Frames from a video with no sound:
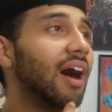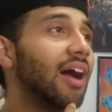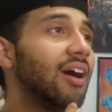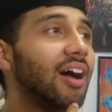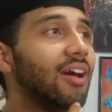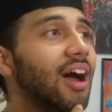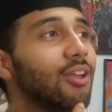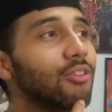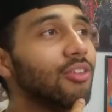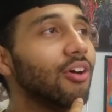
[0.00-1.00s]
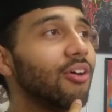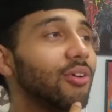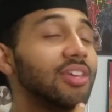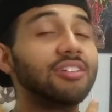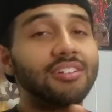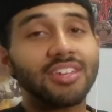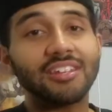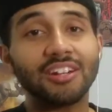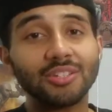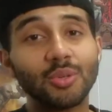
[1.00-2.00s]
I, I, I, don't know. He could
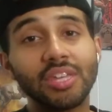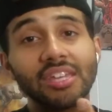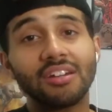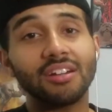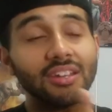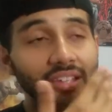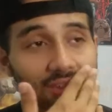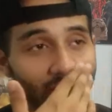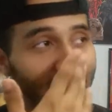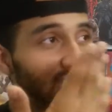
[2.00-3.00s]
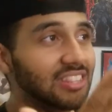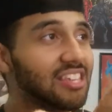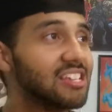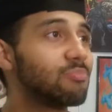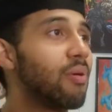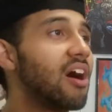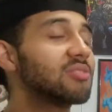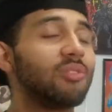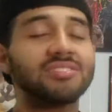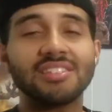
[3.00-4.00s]
get dunked on. He couldn't. You know, anything is
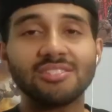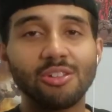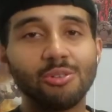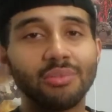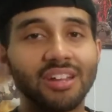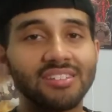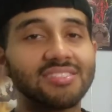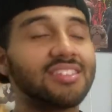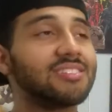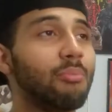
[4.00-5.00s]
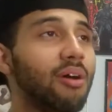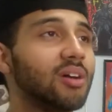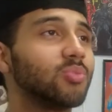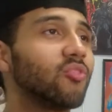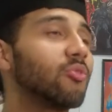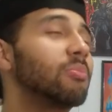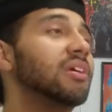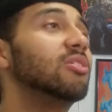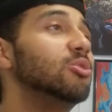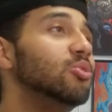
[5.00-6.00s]
possible. I've seen so Luminati say it's impossible for
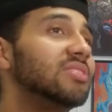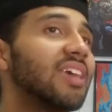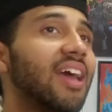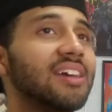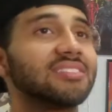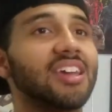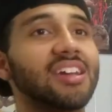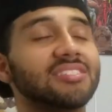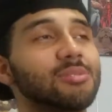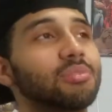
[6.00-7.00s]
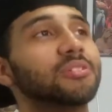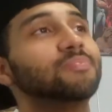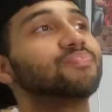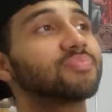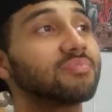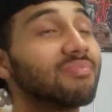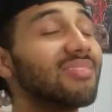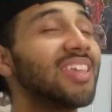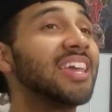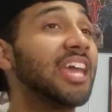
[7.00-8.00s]
to lose to Cash Nasty, but
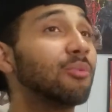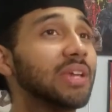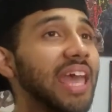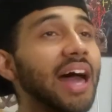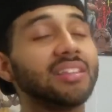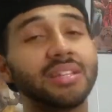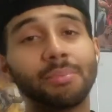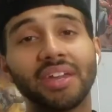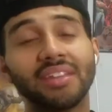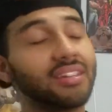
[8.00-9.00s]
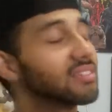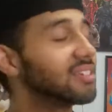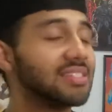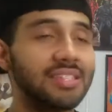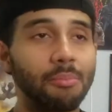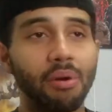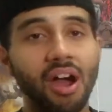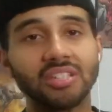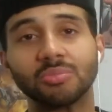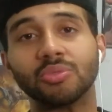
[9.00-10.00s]
in reality, man, nothing is
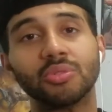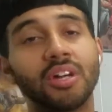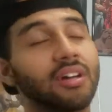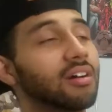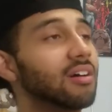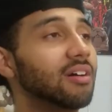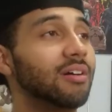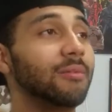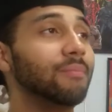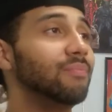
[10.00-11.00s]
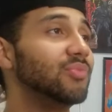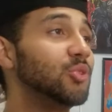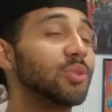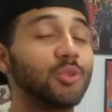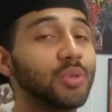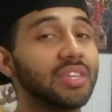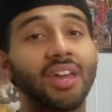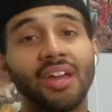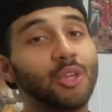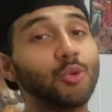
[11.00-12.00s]
impossible. Um, you you
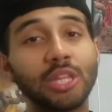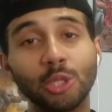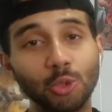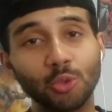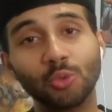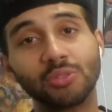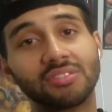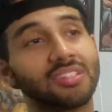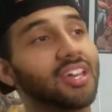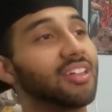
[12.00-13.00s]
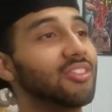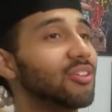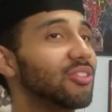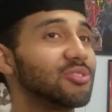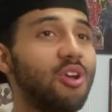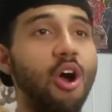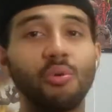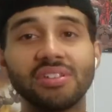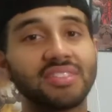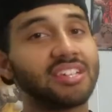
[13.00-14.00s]
you can lose. There, there's
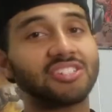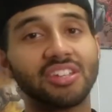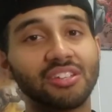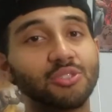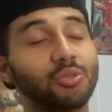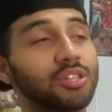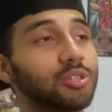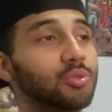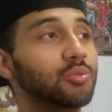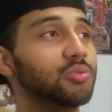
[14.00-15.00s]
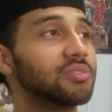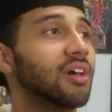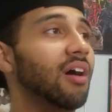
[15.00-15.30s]
always that chance you can lose.